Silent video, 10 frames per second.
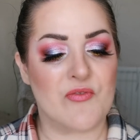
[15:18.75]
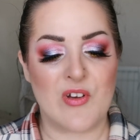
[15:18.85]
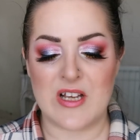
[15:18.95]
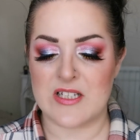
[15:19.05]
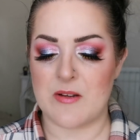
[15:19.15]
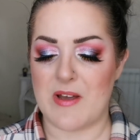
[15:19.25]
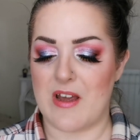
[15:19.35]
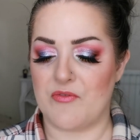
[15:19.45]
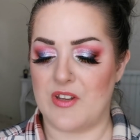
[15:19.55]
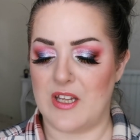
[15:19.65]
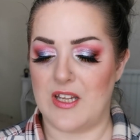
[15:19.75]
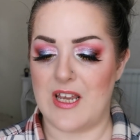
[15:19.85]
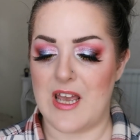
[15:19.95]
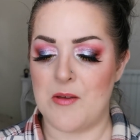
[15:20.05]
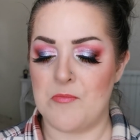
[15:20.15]
First up I have
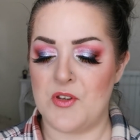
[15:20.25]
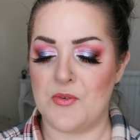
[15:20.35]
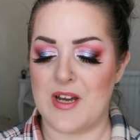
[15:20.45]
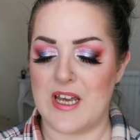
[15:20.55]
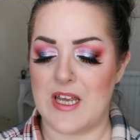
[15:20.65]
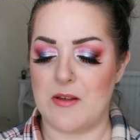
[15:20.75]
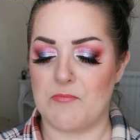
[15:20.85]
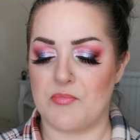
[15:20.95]
the MUA